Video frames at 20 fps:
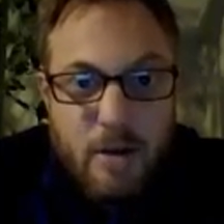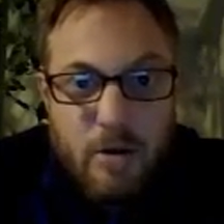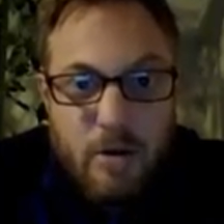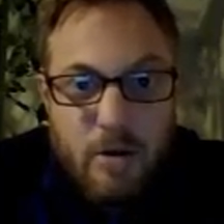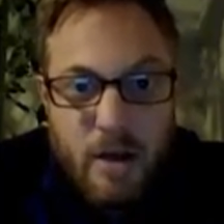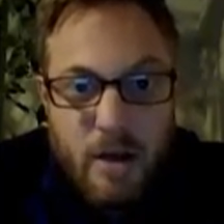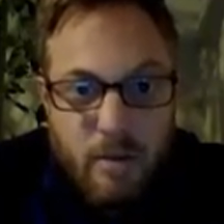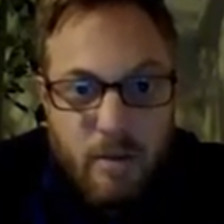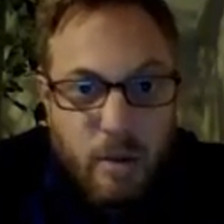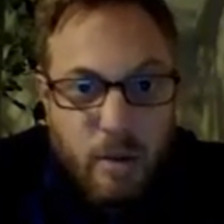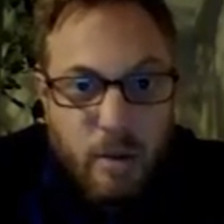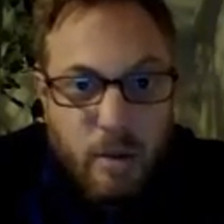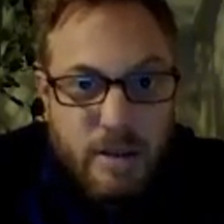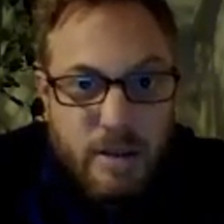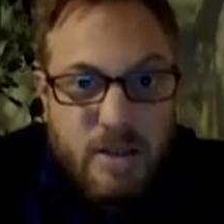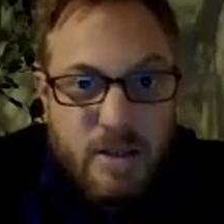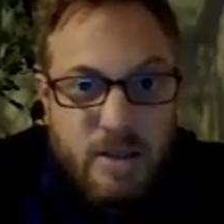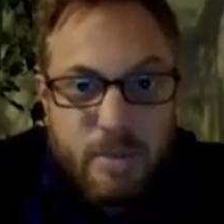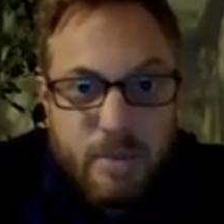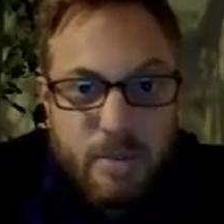Okay, one
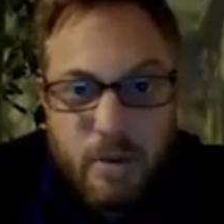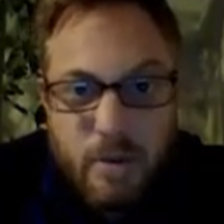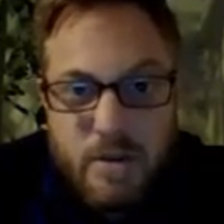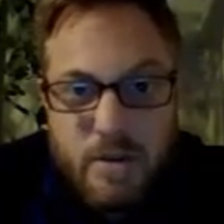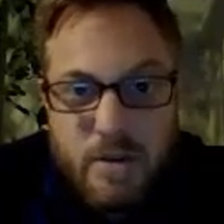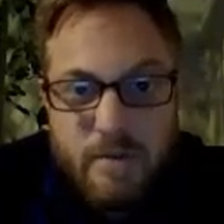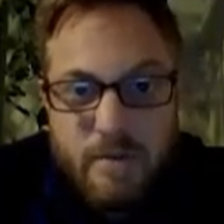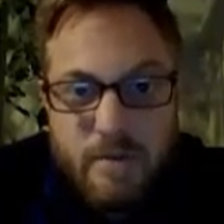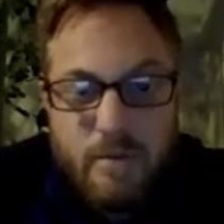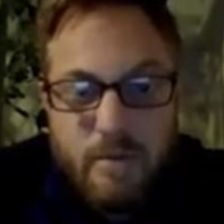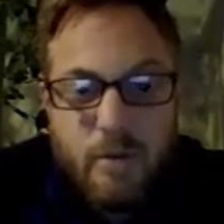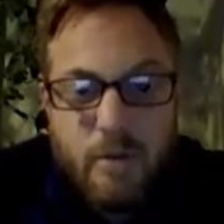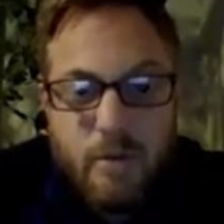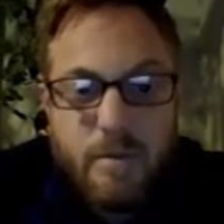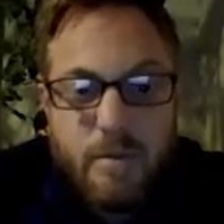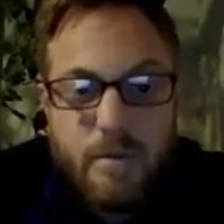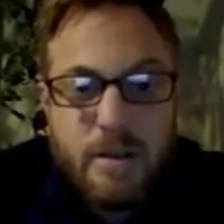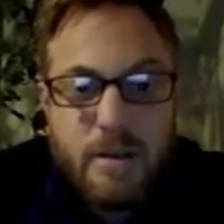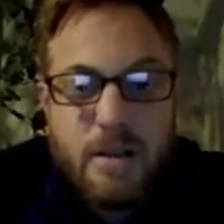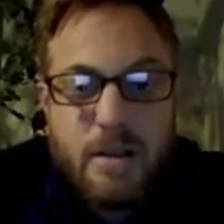explosive
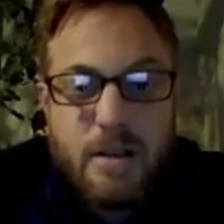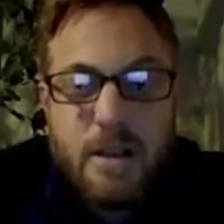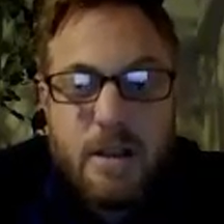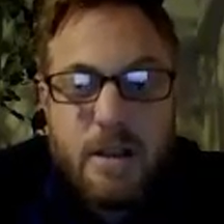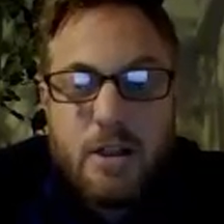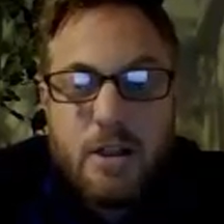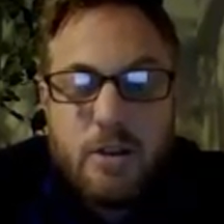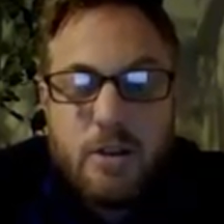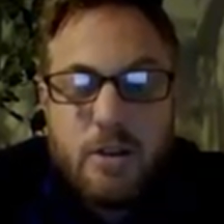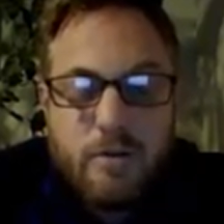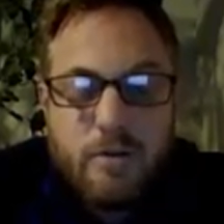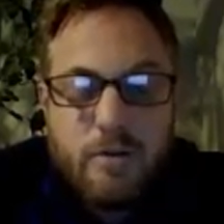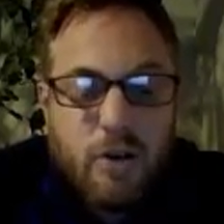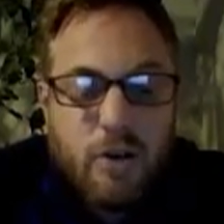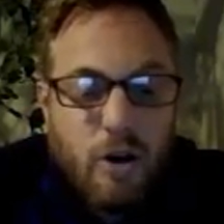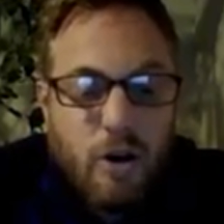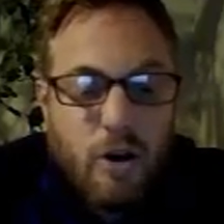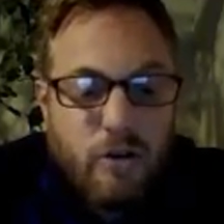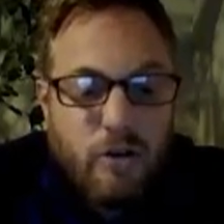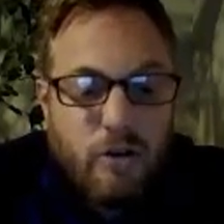movement. You've
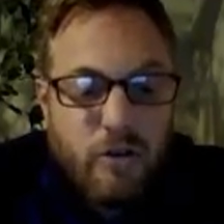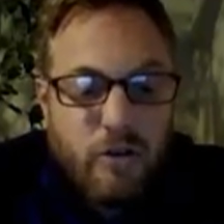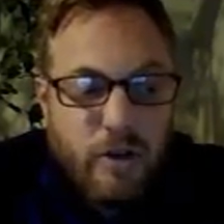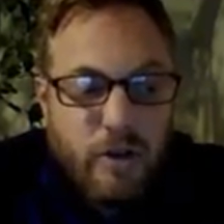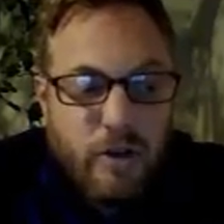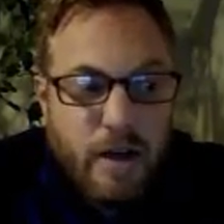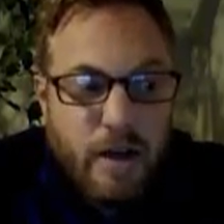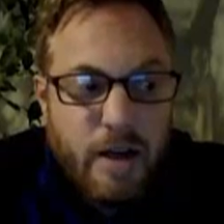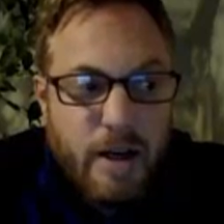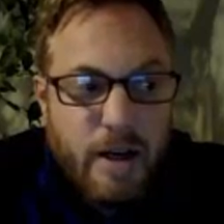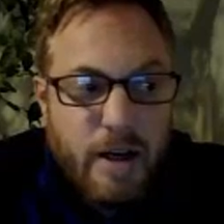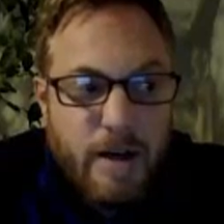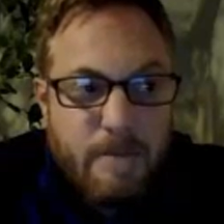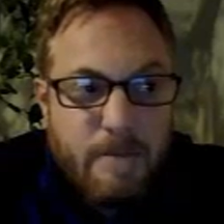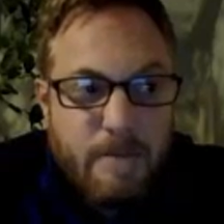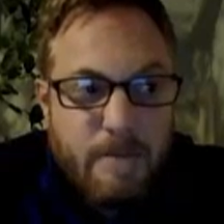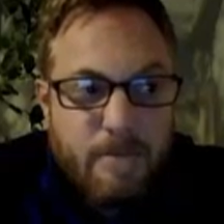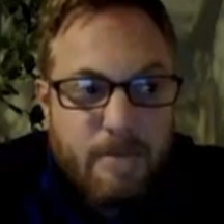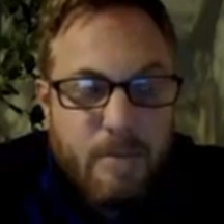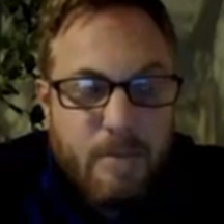got
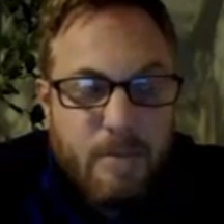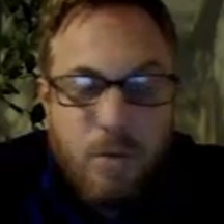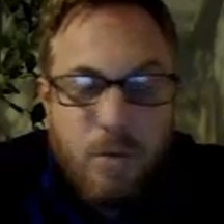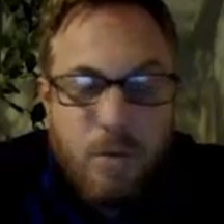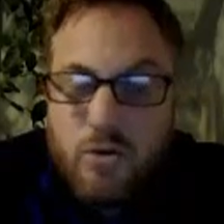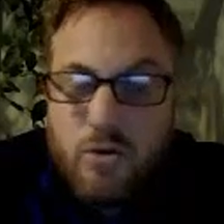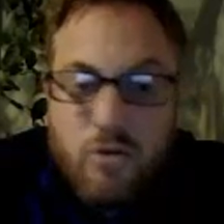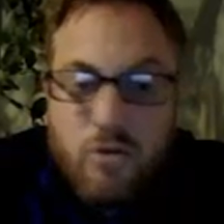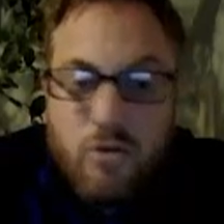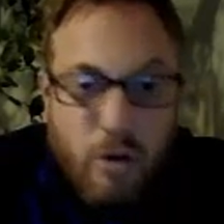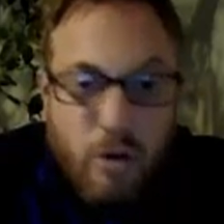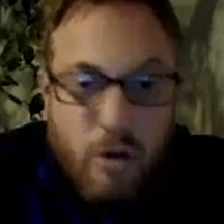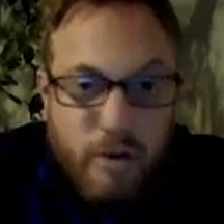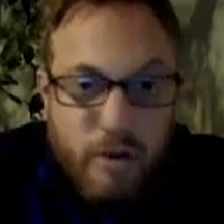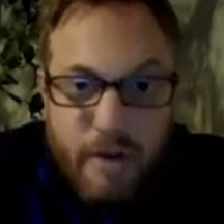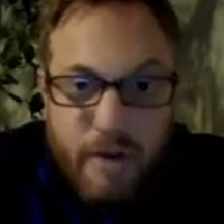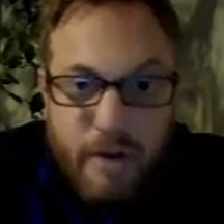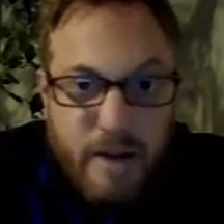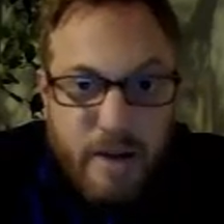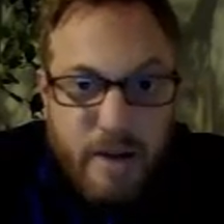most throwing
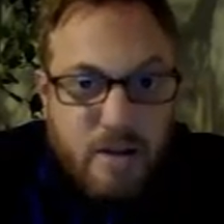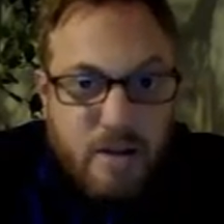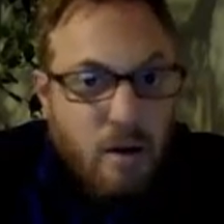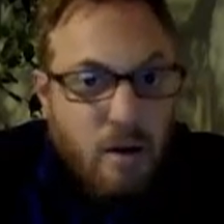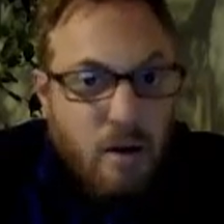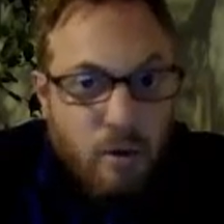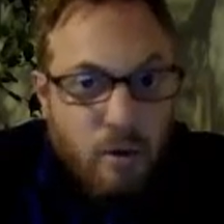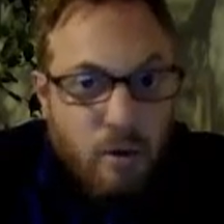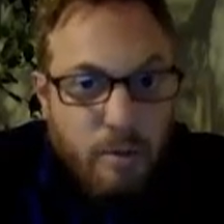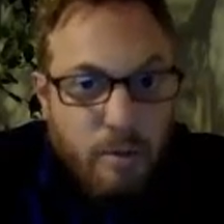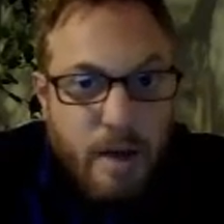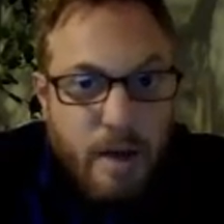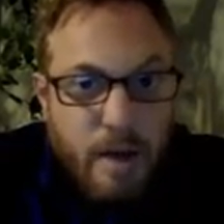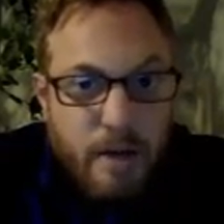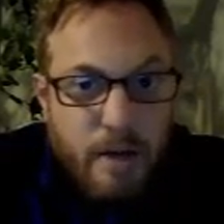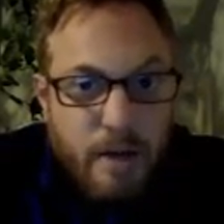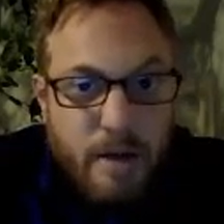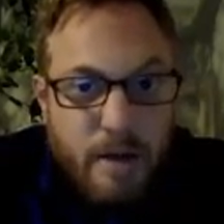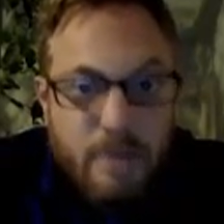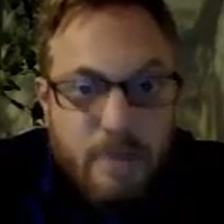events are all
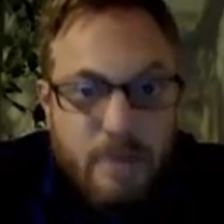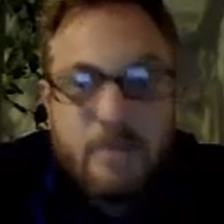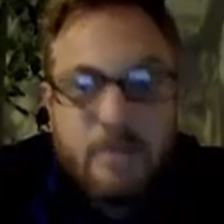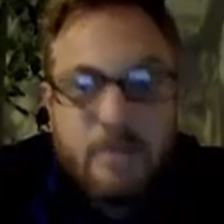power.